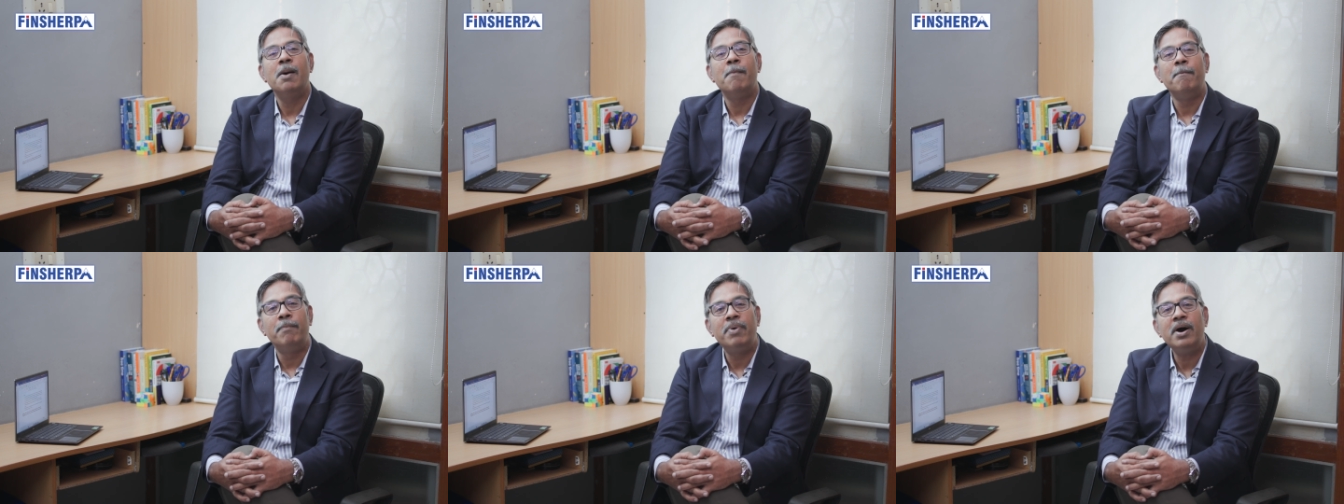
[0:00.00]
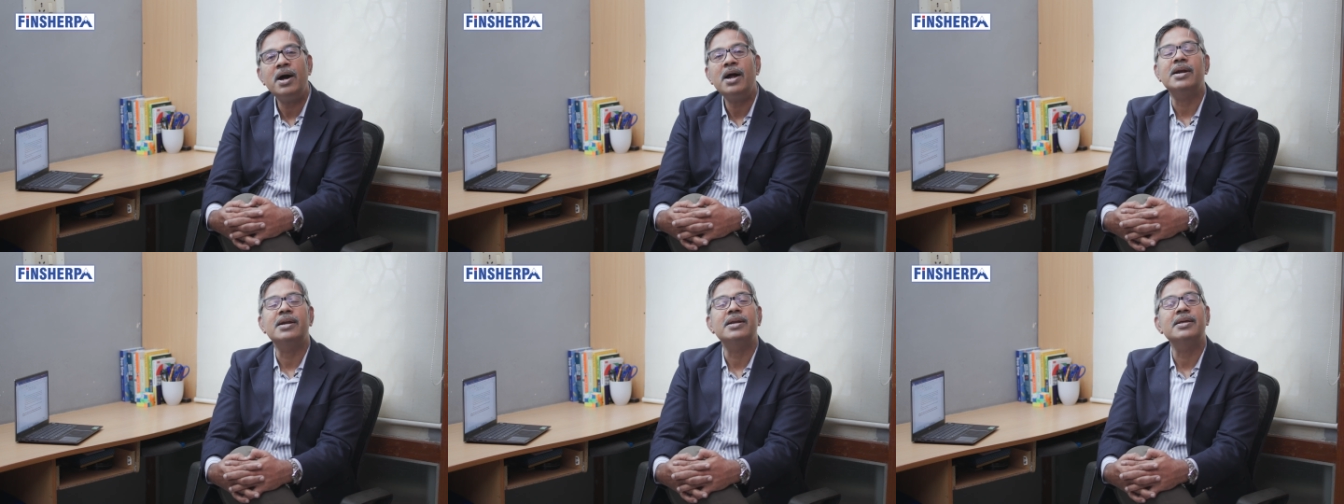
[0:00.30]

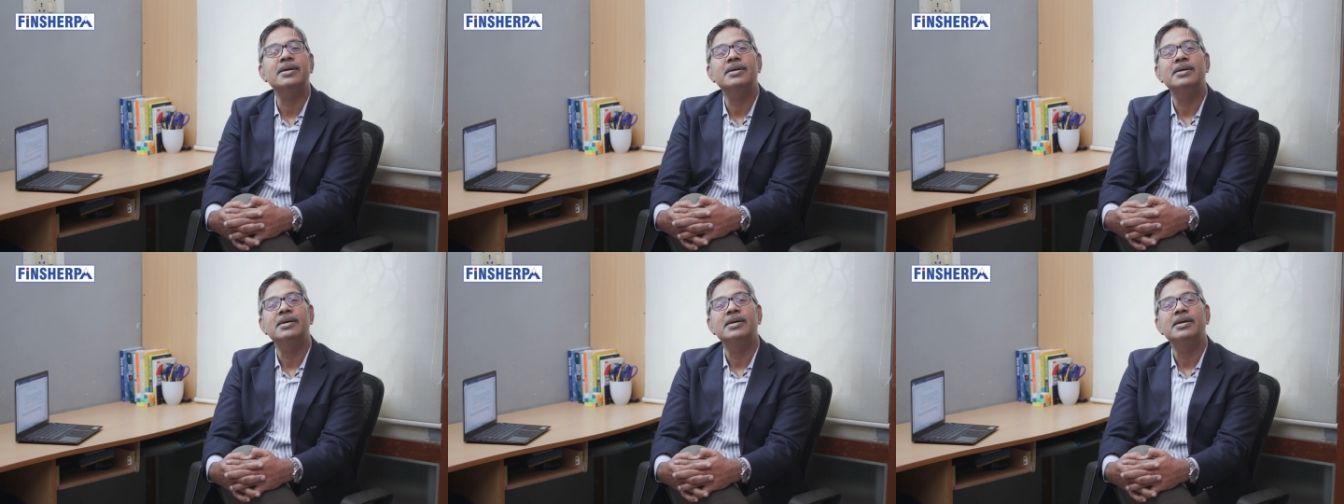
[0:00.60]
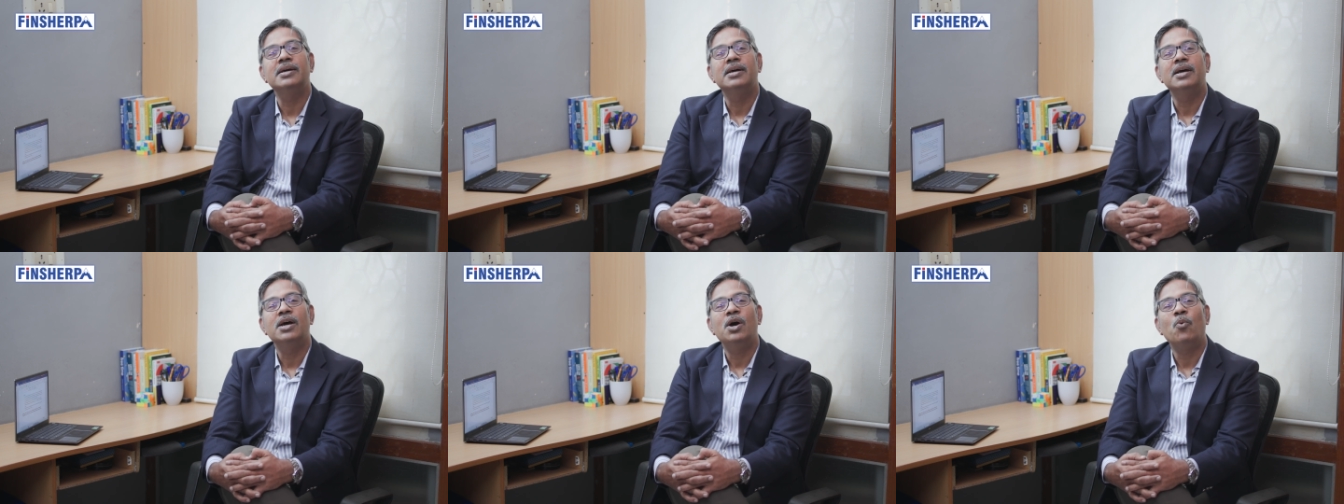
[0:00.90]
but
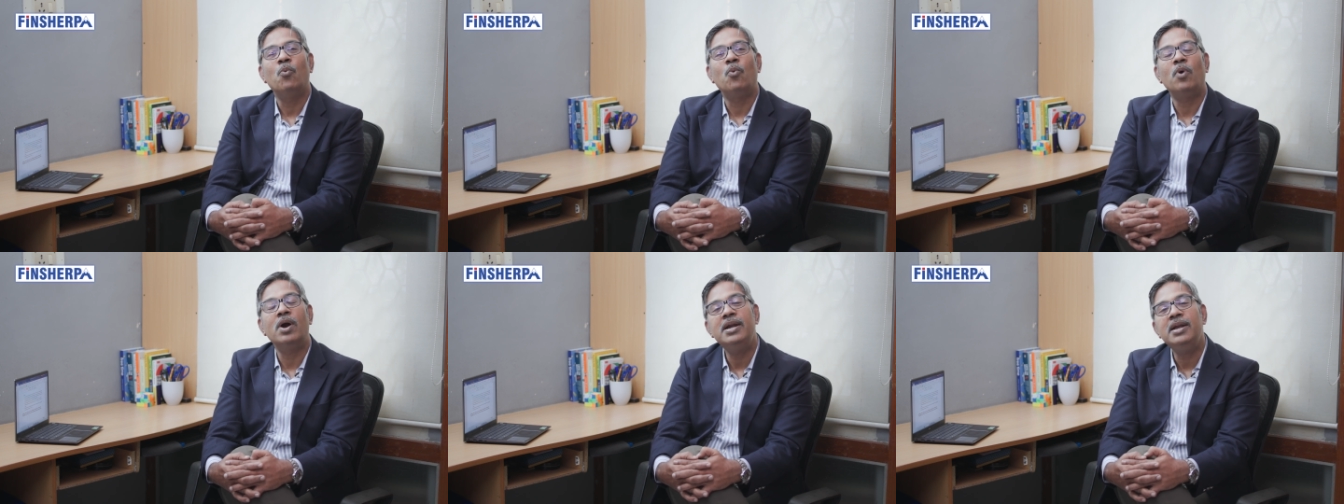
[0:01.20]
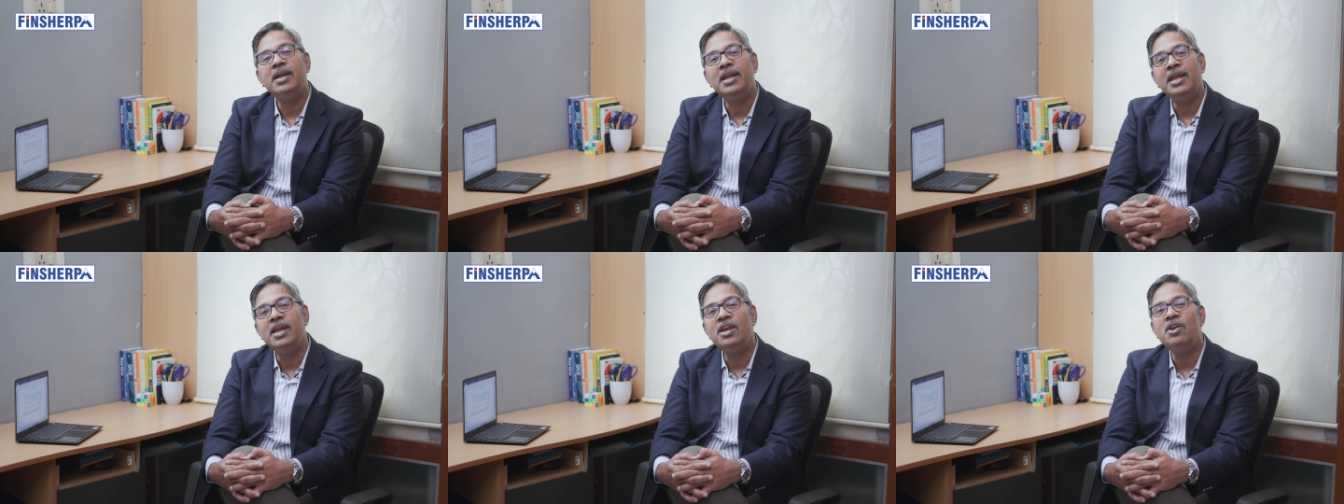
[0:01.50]

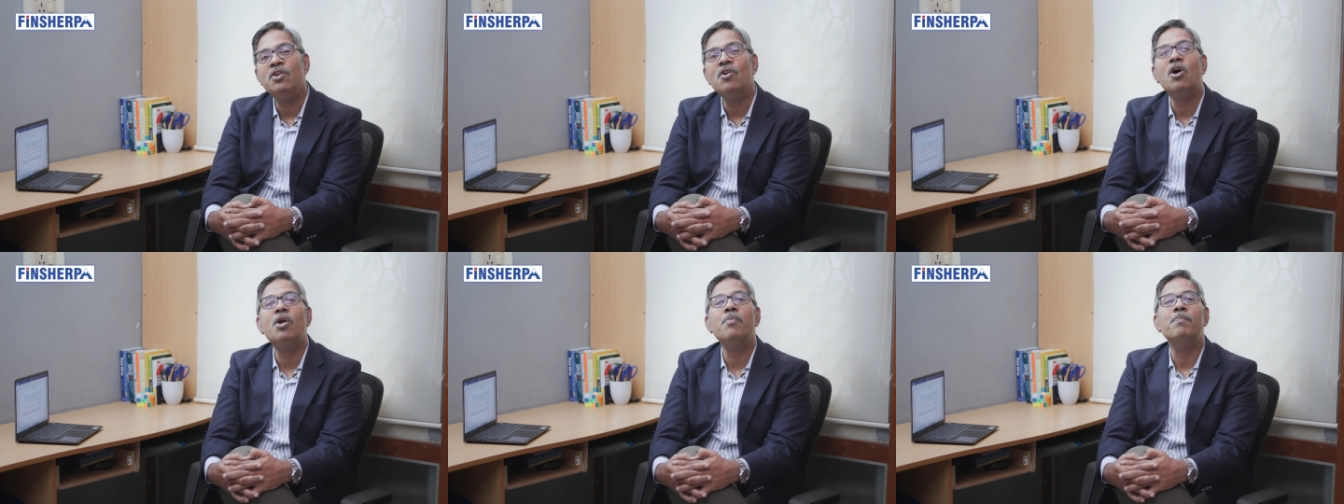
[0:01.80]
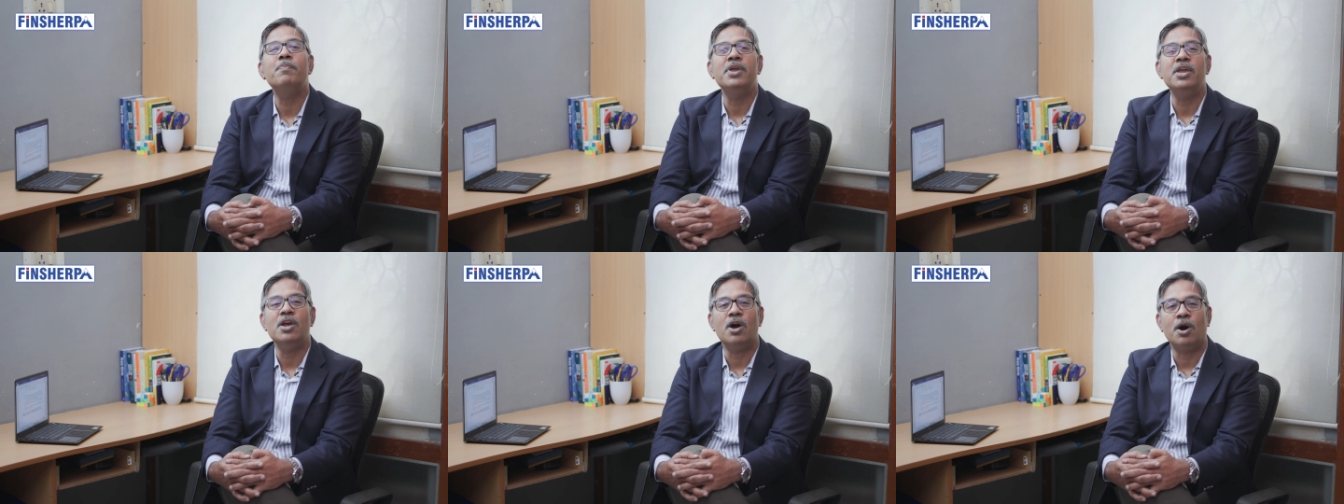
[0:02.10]
one need
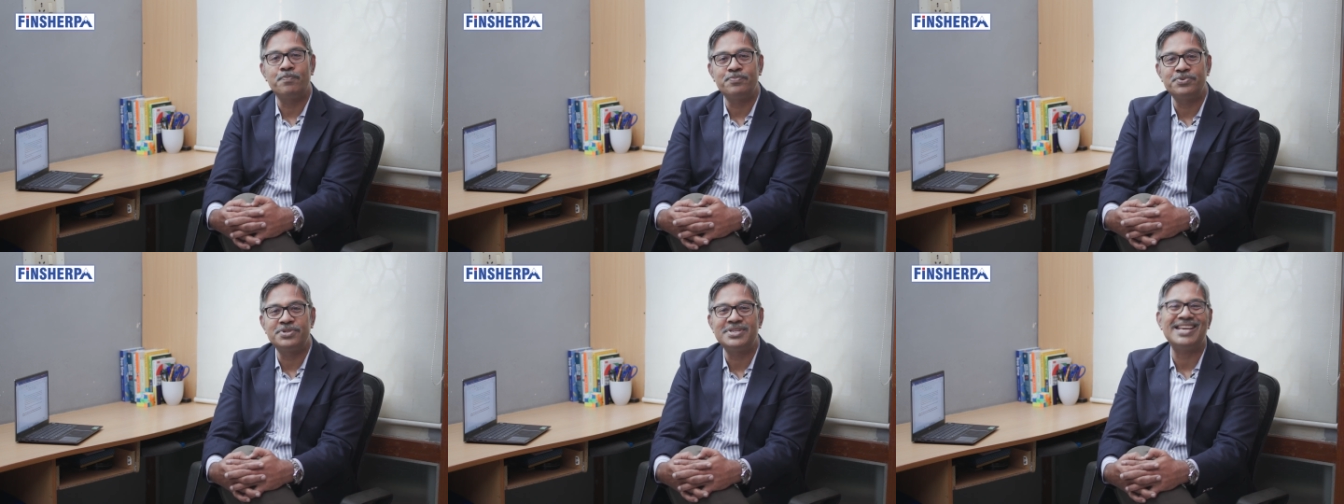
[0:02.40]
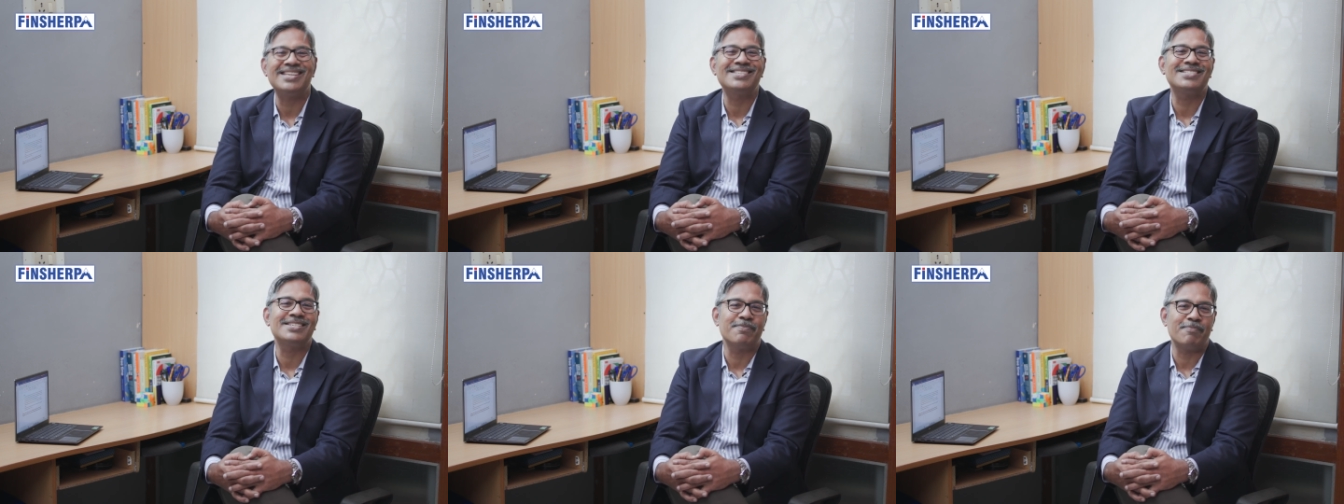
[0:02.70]
not be
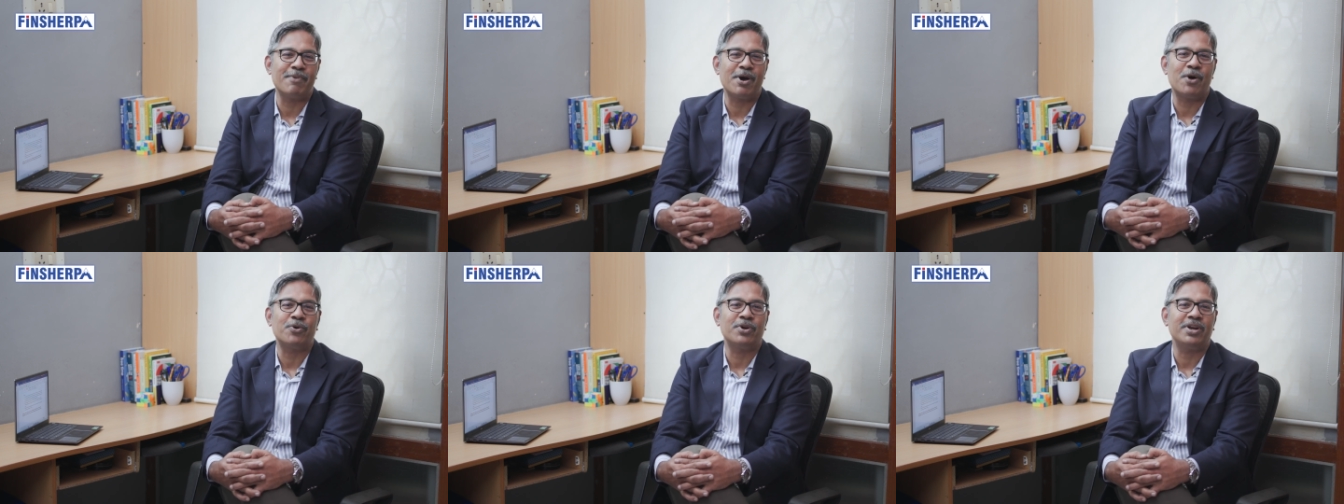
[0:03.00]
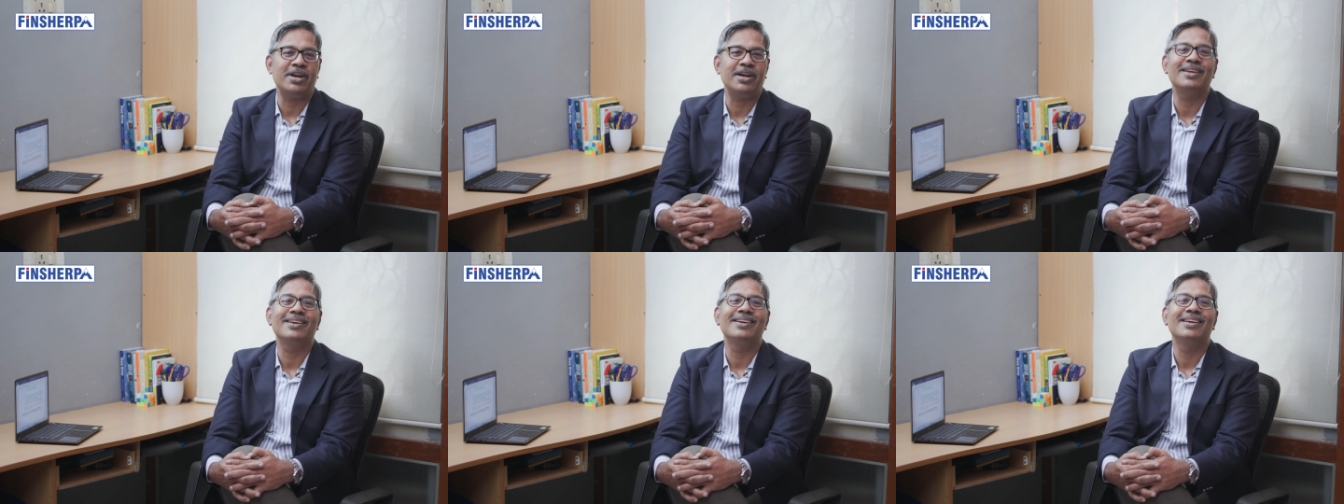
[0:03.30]
obsessed about
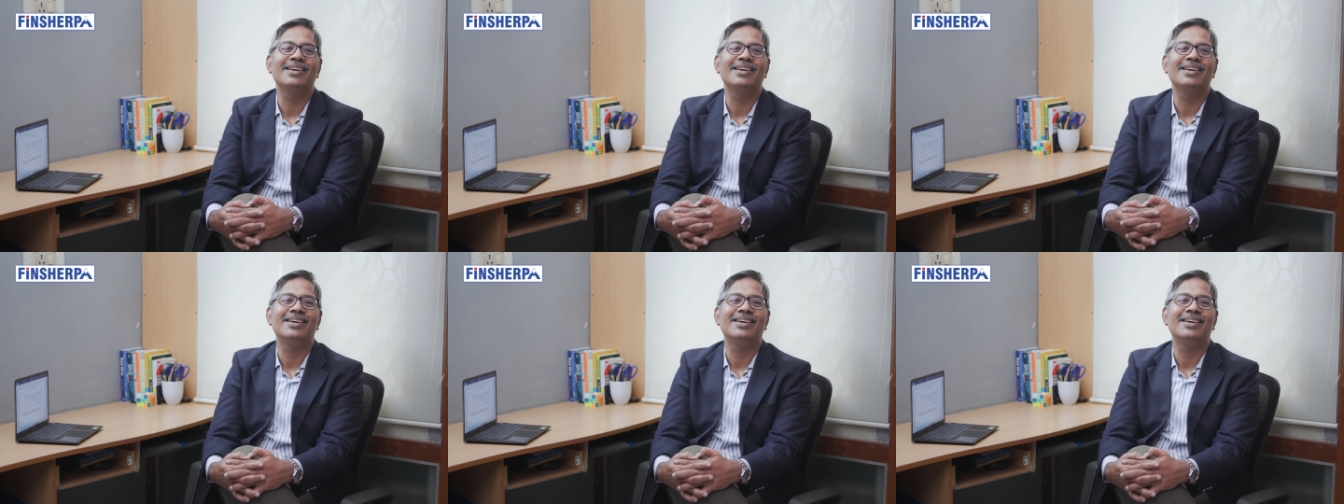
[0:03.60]
it.